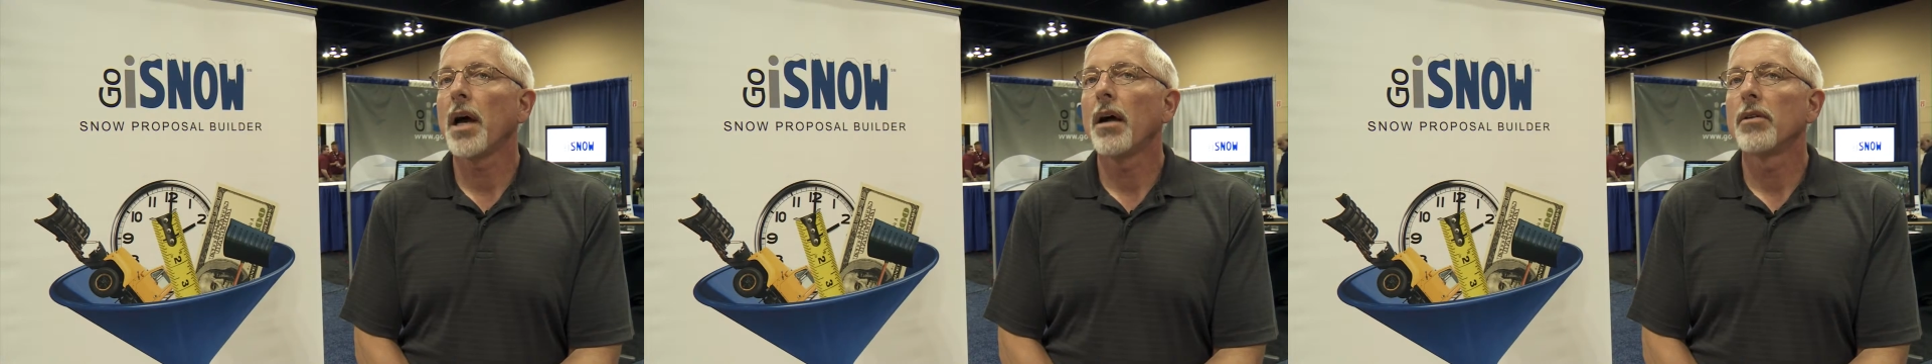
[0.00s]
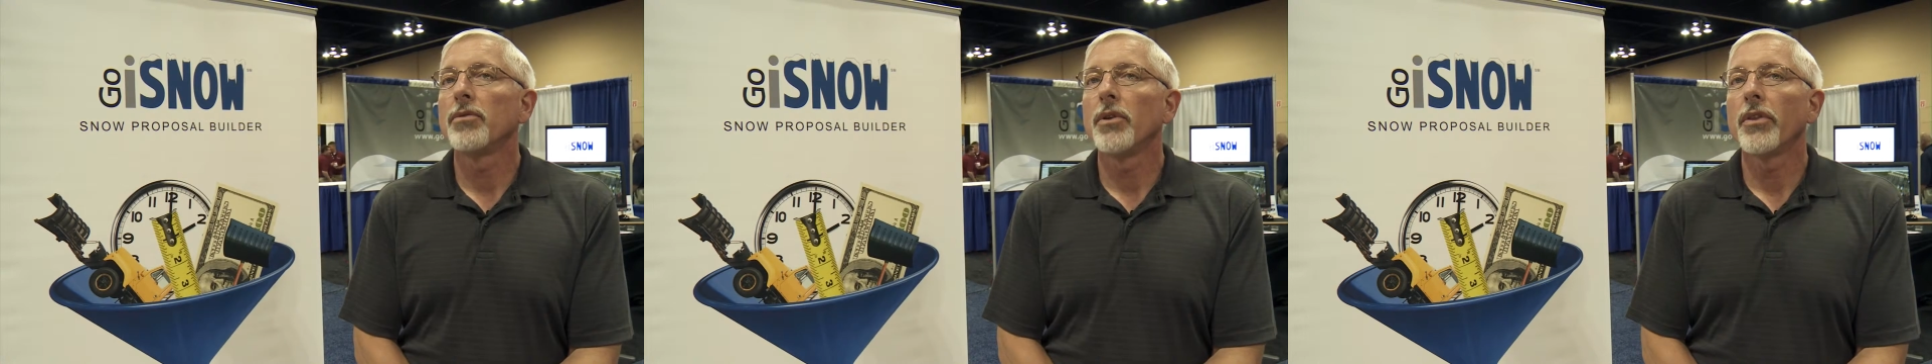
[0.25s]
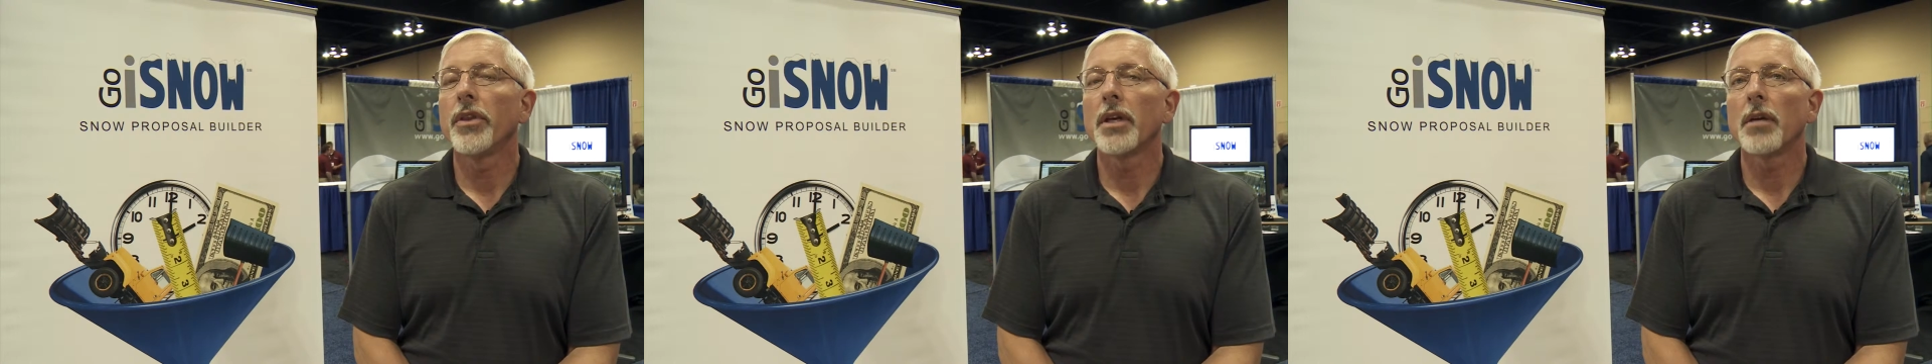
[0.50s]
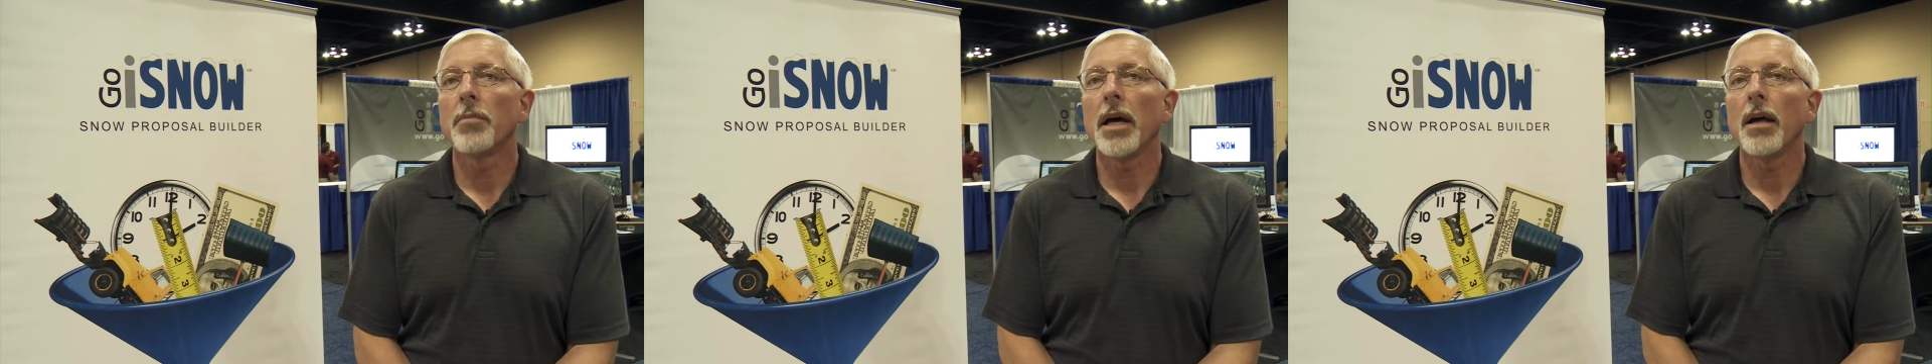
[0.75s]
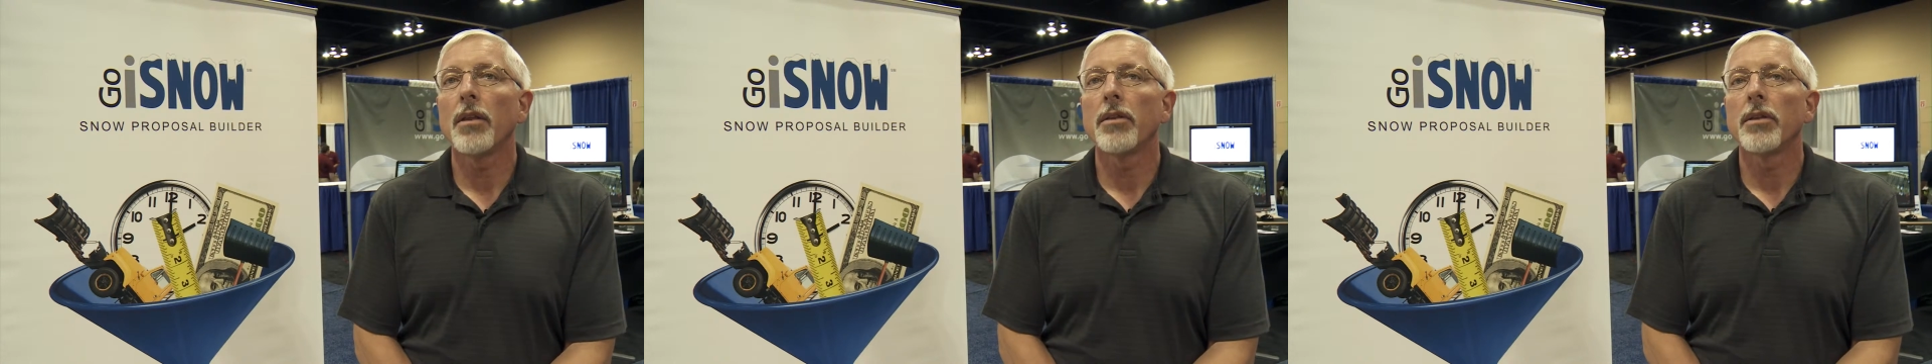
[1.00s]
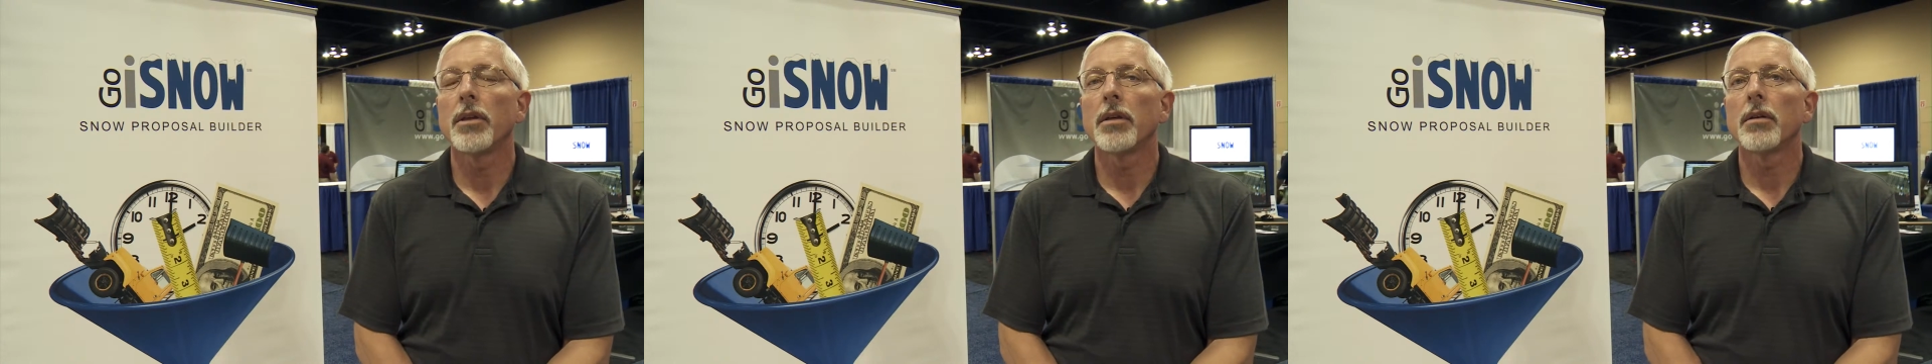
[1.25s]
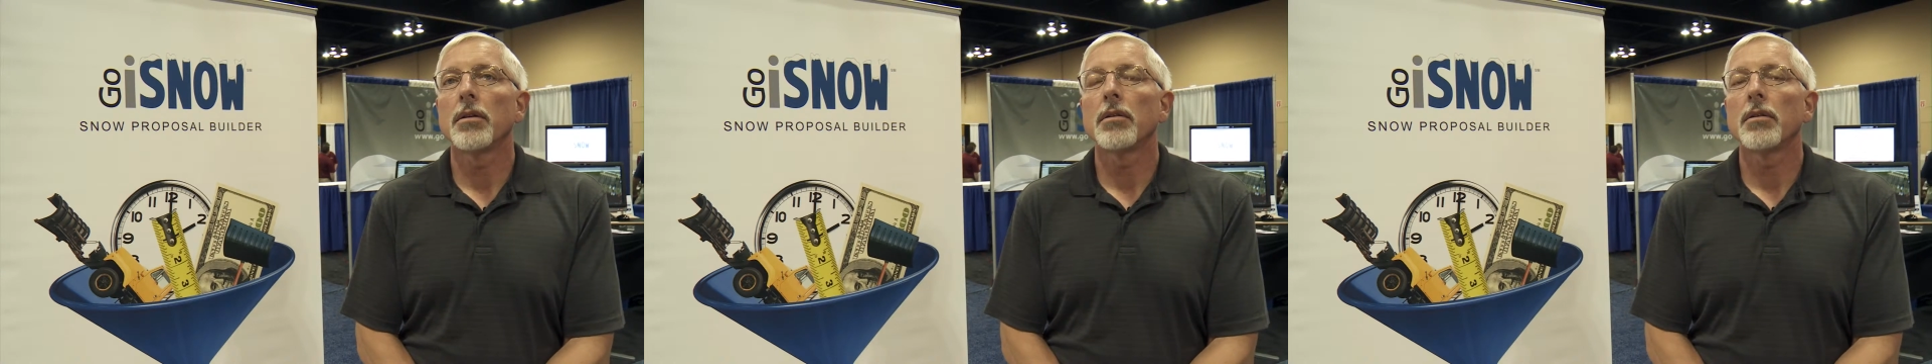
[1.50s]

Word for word: powerful thing about the